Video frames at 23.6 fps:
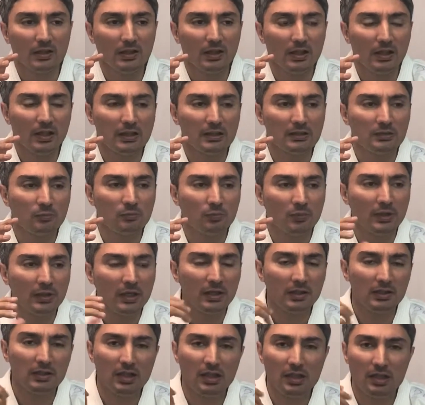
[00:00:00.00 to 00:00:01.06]
And when
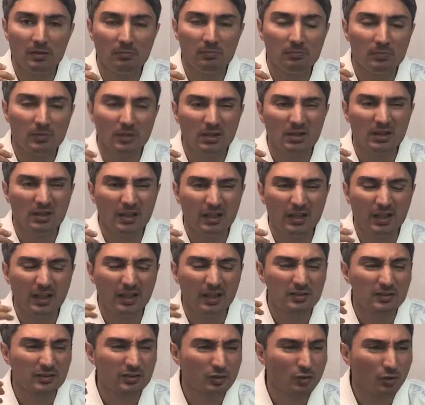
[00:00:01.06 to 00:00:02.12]
I came, I
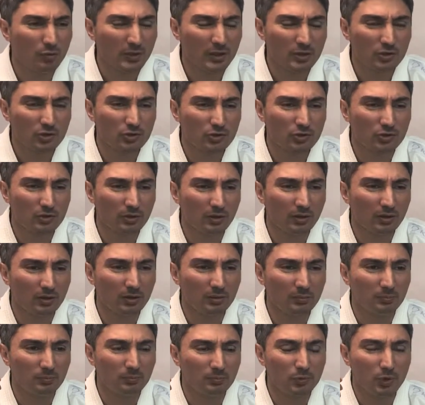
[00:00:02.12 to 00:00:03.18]
had so much
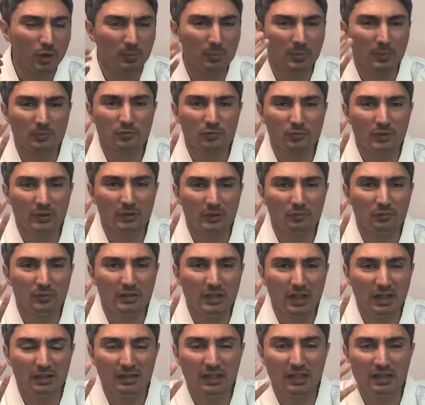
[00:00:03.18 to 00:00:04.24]
uh, problems with, with
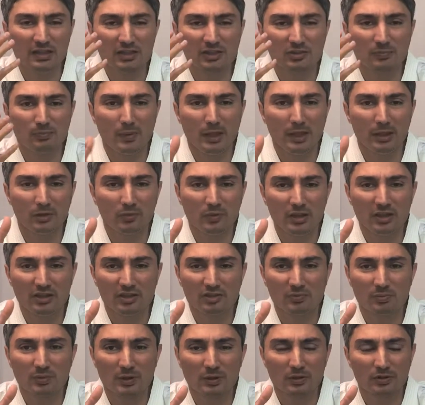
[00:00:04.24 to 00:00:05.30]
headaches,
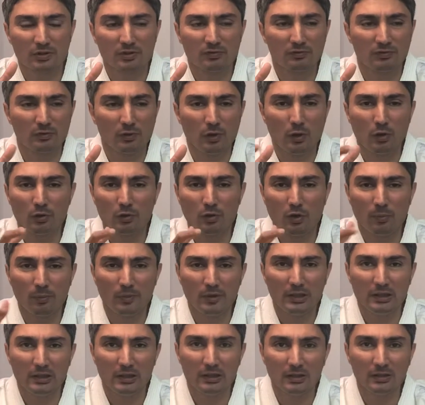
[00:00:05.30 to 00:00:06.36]
migraines because of long
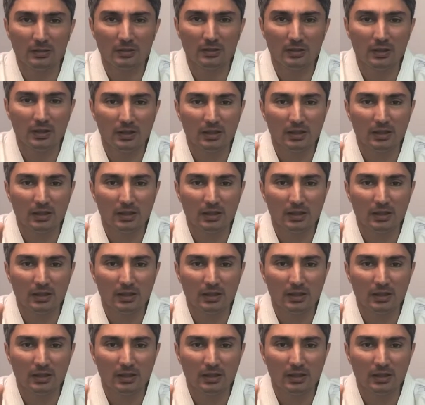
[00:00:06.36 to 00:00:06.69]
operating.